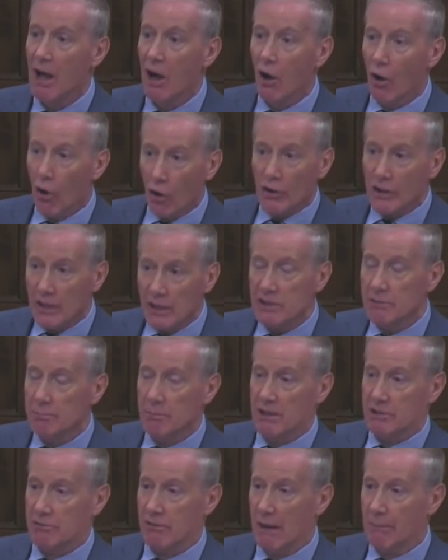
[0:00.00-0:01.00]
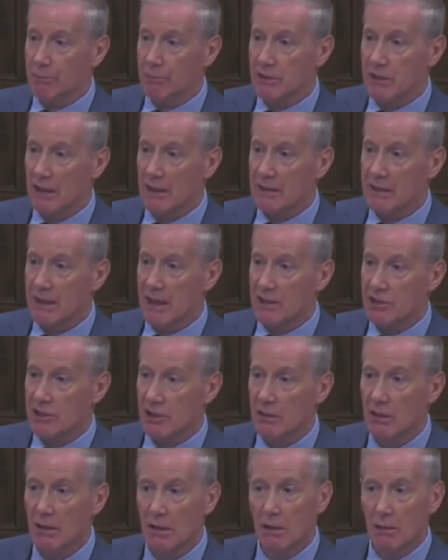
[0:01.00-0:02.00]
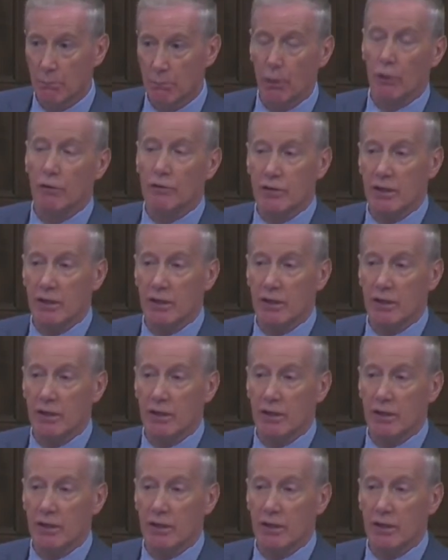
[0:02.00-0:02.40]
on his misrepresentation, proves